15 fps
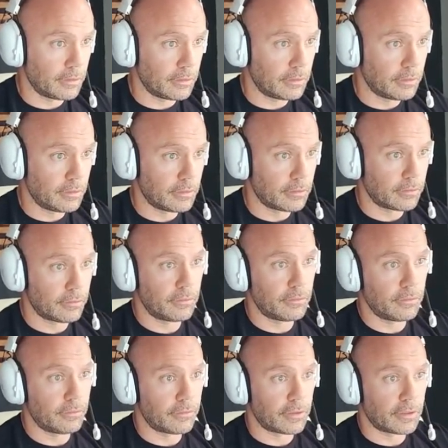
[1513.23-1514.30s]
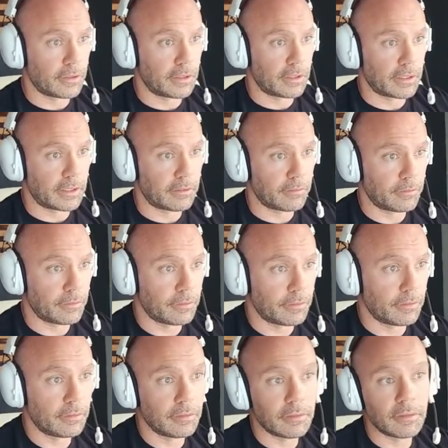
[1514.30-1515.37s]
go too far into that. I would
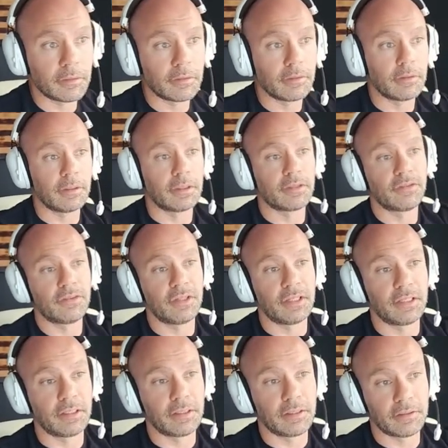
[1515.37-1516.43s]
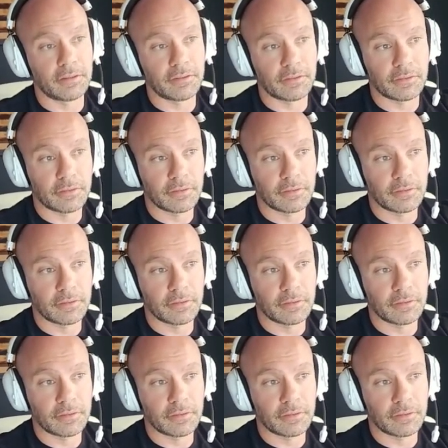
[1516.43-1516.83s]
extend this